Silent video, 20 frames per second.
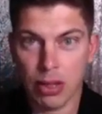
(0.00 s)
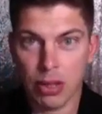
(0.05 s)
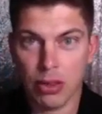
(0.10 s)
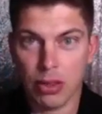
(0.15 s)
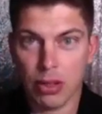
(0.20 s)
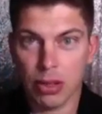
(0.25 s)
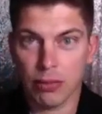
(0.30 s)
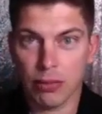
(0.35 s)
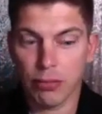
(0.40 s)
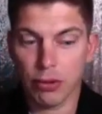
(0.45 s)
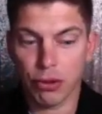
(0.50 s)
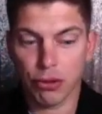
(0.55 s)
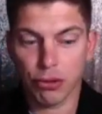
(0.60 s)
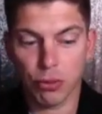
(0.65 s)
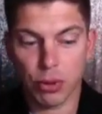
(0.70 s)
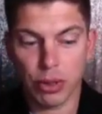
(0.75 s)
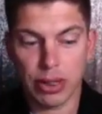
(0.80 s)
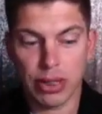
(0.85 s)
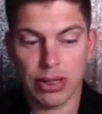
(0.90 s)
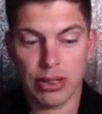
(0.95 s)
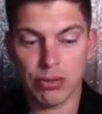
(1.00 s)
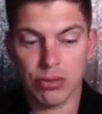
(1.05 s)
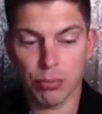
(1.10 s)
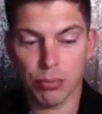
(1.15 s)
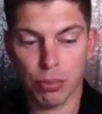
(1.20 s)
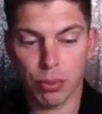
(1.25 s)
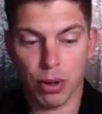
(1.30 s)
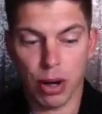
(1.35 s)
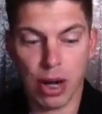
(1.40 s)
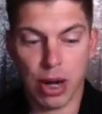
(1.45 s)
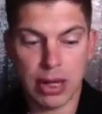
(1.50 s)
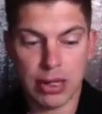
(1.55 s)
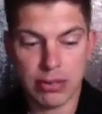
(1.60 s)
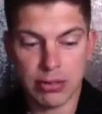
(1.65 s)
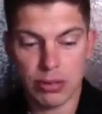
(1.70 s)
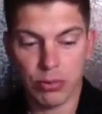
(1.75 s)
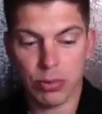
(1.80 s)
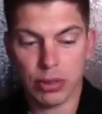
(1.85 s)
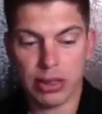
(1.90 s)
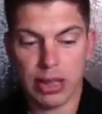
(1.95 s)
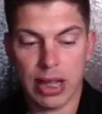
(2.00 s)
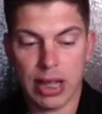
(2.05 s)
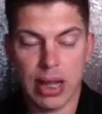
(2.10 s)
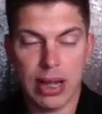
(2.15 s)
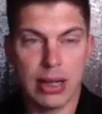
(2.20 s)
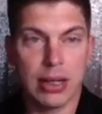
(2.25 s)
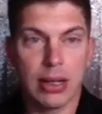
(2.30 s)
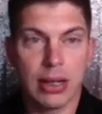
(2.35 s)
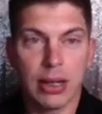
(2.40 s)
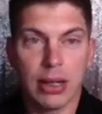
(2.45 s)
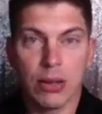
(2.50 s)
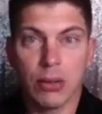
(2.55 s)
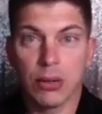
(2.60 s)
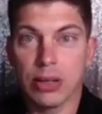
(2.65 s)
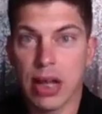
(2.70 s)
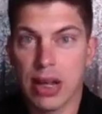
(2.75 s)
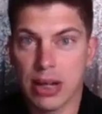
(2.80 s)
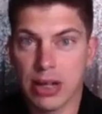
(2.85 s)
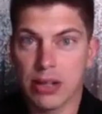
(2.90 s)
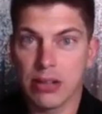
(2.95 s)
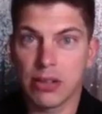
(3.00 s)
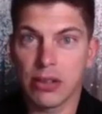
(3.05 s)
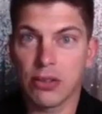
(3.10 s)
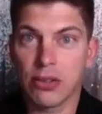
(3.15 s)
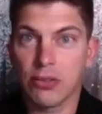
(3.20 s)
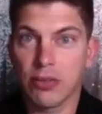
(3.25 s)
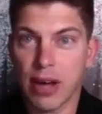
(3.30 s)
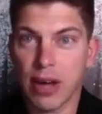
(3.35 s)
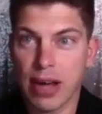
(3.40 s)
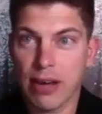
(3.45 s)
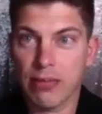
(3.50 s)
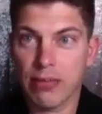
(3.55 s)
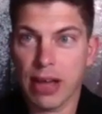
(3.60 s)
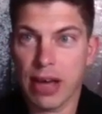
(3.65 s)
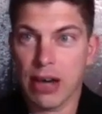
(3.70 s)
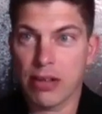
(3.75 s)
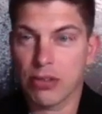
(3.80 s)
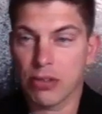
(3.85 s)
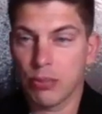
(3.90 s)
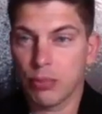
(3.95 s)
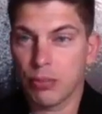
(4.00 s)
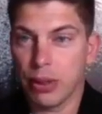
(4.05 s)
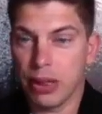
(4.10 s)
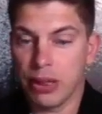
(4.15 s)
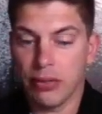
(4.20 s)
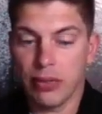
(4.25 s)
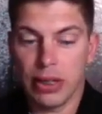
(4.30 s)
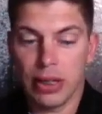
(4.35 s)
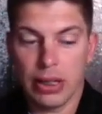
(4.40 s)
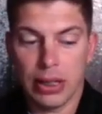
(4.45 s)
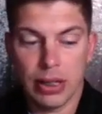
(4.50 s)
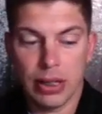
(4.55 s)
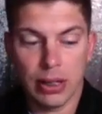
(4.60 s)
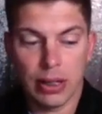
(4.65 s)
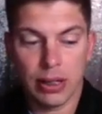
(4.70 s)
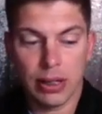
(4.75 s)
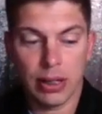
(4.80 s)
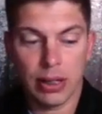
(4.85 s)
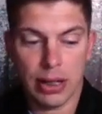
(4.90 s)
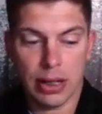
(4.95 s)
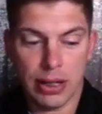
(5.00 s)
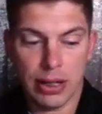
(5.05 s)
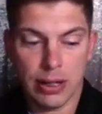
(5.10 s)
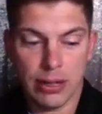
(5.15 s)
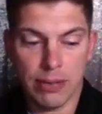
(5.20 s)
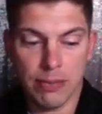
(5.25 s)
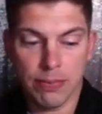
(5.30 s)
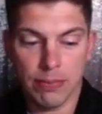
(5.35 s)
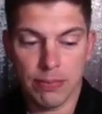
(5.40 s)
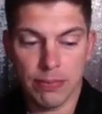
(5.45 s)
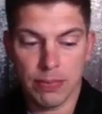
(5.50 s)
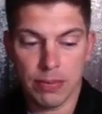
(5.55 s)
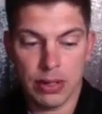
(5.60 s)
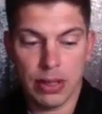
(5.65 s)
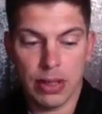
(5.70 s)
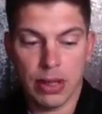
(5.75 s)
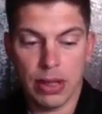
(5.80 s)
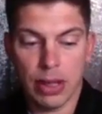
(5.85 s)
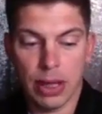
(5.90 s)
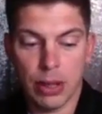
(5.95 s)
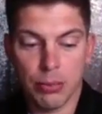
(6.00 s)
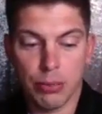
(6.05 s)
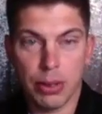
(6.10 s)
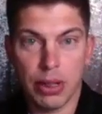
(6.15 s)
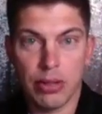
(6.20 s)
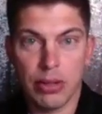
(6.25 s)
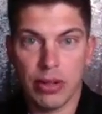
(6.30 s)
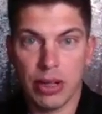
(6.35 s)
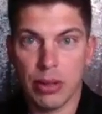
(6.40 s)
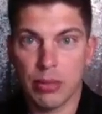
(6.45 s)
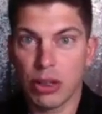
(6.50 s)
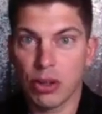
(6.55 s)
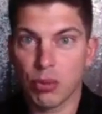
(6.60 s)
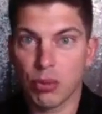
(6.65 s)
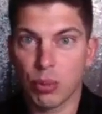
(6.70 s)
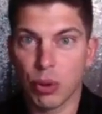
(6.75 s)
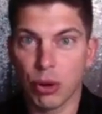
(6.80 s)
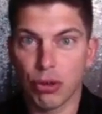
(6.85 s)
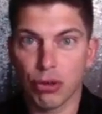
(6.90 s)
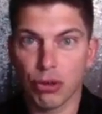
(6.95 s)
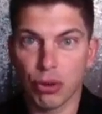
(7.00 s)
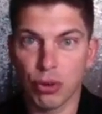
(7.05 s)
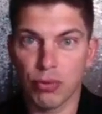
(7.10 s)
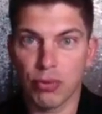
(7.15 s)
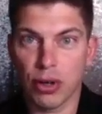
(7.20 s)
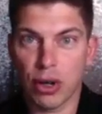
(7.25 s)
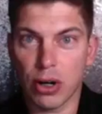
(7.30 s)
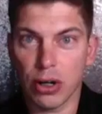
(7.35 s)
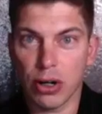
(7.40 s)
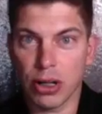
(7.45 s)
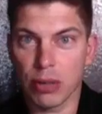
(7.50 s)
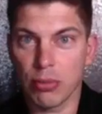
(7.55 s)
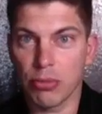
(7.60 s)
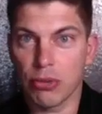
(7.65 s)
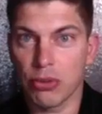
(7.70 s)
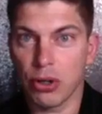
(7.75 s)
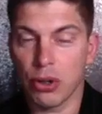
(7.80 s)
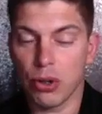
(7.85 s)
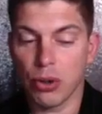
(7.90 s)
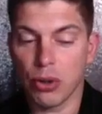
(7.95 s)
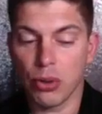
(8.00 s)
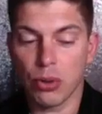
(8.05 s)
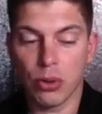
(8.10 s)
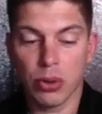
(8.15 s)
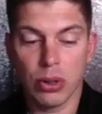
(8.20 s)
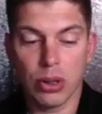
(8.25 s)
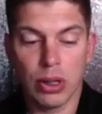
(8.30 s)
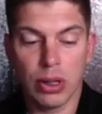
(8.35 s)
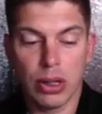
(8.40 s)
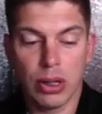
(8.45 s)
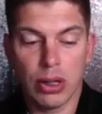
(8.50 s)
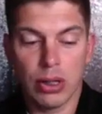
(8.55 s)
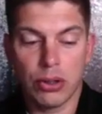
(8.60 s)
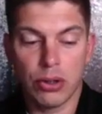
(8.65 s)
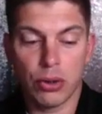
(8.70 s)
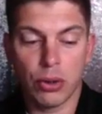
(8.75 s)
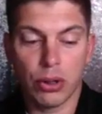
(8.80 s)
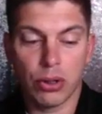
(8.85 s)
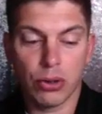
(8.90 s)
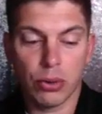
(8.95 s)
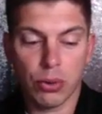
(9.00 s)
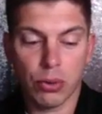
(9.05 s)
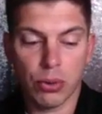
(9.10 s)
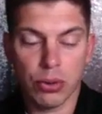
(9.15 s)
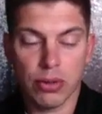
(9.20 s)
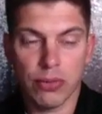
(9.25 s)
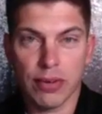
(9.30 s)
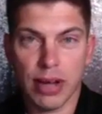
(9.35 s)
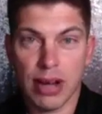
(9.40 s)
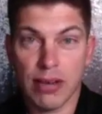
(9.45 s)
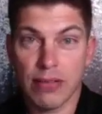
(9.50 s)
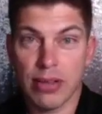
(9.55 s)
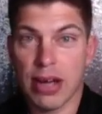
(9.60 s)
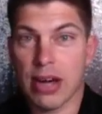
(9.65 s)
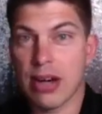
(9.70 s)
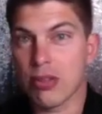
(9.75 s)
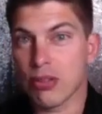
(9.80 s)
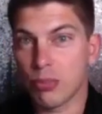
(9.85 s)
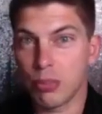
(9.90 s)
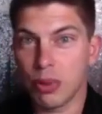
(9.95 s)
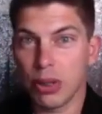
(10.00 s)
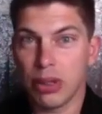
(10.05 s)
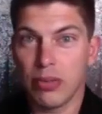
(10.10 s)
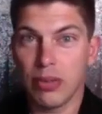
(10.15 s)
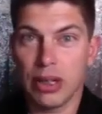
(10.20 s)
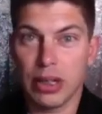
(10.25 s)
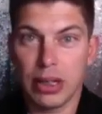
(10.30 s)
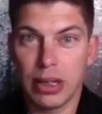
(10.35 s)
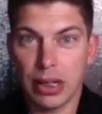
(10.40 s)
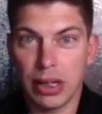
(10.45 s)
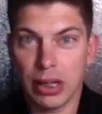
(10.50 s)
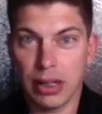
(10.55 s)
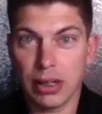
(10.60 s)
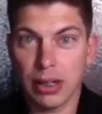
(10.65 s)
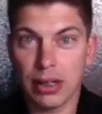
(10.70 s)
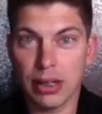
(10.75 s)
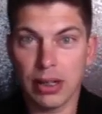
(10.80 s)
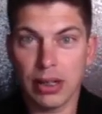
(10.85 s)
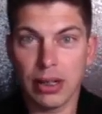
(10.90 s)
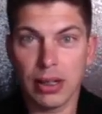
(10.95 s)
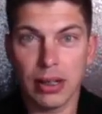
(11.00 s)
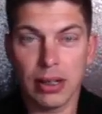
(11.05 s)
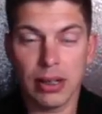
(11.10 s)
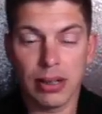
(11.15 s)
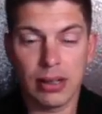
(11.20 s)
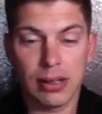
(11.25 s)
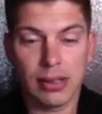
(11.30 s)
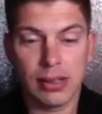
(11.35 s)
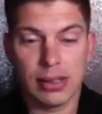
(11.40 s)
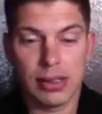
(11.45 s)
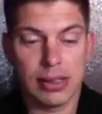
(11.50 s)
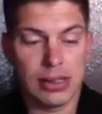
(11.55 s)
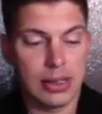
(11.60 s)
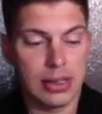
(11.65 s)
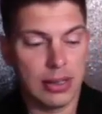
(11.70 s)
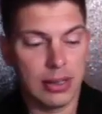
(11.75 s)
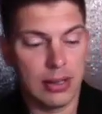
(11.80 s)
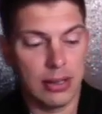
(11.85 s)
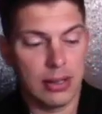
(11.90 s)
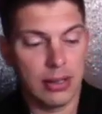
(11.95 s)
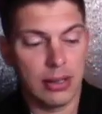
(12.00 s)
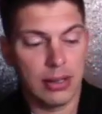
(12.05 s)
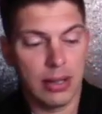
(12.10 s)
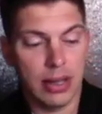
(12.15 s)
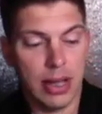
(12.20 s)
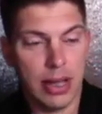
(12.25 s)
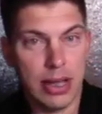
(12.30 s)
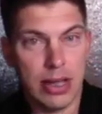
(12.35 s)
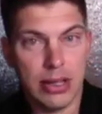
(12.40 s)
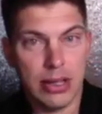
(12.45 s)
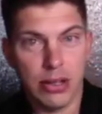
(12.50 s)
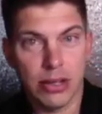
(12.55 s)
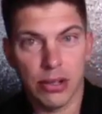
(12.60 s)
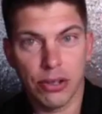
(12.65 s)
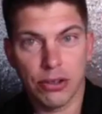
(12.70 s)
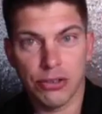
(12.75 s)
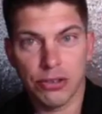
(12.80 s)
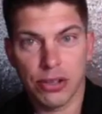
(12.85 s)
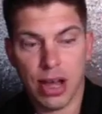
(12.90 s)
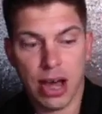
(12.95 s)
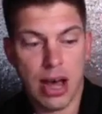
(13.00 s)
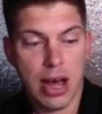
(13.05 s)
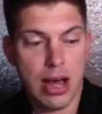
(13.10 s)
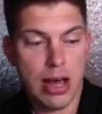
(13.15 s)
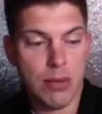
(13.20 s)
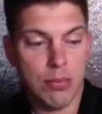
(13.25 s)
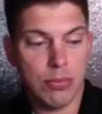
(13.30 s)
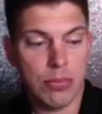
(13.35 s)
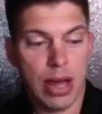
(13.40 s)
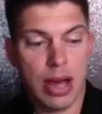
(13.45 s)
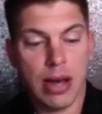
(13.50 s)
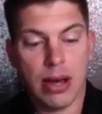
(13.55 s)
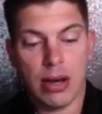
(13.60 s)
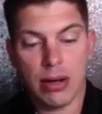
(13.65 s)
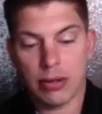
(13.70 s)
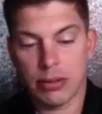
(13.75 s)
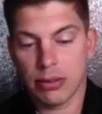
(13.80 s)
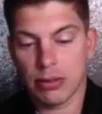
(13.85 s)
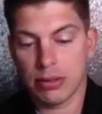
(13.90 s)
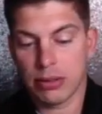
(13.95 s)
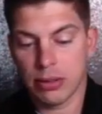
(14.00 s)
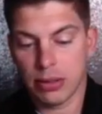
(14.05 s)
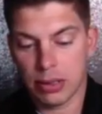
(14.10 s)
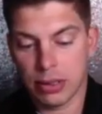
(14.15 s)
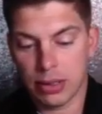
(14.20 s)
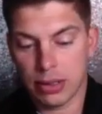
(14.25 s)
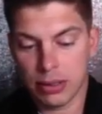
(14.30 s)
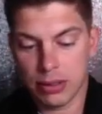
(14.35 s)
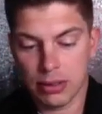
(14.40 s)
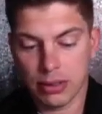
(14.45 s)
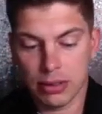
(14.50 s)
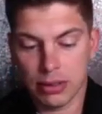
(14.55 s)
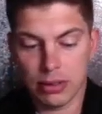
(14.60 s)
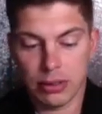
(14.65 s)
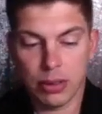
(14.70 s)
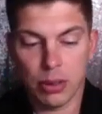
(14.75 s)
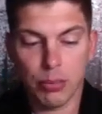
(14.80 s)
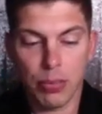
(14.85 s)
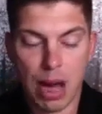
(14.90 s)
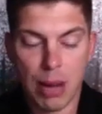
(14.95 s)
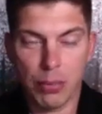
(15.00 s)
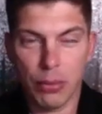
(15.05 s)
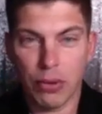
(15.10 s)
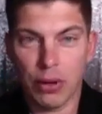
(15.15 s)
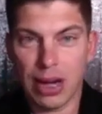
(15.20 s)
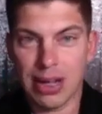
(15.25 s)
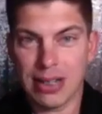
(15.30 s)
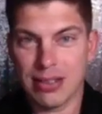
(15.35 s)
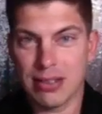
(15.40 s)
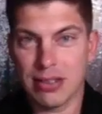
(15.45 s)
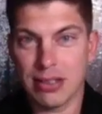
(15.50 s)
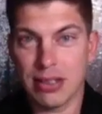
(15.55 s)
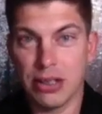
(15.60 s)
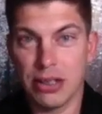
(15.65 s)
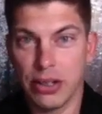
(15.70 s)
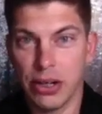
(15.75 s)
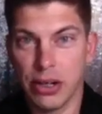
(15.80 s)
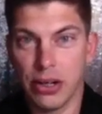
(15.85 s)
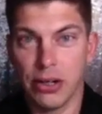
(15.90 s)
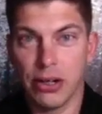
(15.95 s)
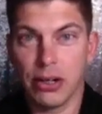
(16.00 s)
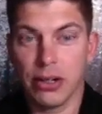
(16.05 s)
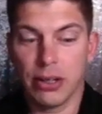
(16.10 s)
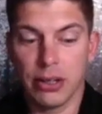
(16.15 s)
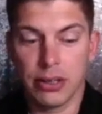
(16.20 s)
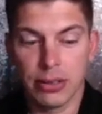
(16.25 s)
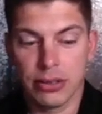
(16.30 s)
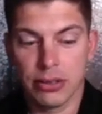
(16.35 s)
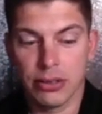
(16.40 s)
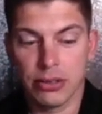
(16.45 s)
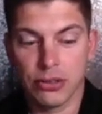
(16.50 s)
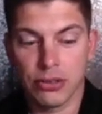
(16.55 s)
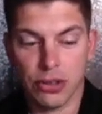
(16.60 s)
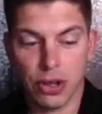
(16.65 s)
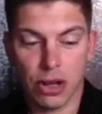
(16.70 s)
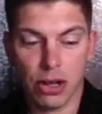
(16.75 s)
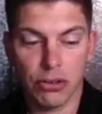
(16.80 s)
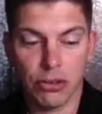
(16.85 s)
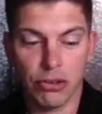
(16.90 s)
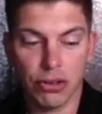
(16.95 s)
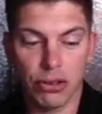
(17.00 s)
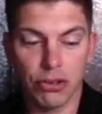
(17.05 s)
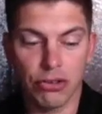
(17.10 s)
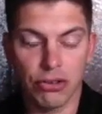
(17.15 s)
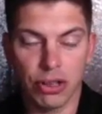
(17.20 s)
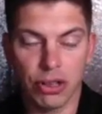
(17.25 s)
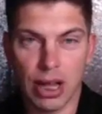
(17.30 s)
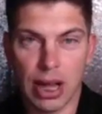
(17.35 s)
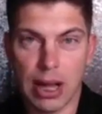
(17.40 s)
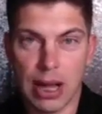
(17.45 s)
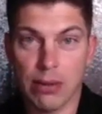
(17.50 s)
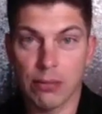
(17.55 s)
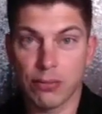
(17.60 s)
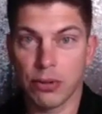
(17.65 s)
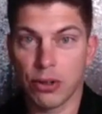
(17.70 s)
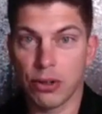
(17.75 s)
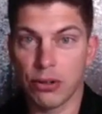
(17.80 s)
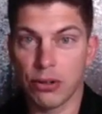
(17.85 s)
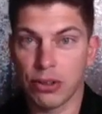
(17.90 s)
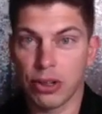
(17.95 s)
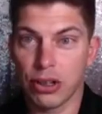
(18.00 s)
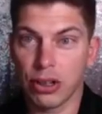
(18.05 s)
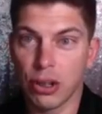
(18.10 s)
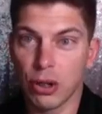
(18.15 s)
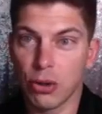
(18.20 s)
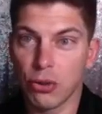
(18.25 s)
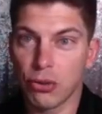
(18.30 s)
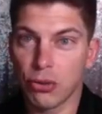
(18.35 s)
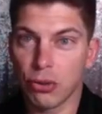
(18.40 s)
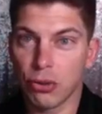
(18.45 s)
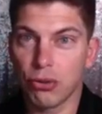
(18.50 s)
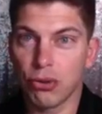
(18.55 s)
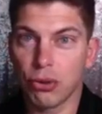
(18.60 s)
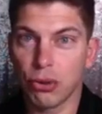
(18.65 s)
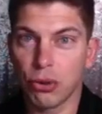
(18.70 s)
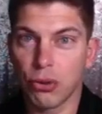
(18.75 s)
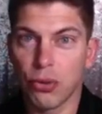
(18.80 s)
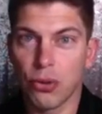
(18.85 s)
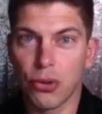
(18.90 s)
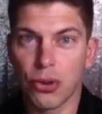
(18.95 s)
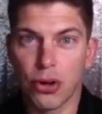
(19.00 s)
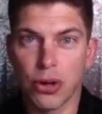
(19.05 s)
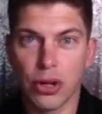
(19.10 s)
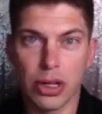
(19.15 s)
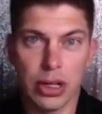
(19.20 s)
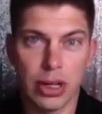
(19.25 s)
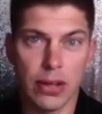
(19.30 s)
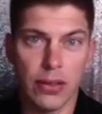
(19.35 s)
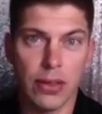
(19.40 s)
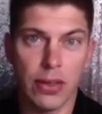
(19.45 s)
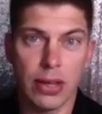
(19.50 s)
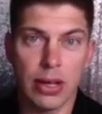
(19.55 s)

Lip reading: The first one is bronze, and what that is 5,000 PV, and PV means personal volume. So you're going to order 5,000 PV in a year's time. Now, the Paparazzi year starts on July 1st and goes through June 30th.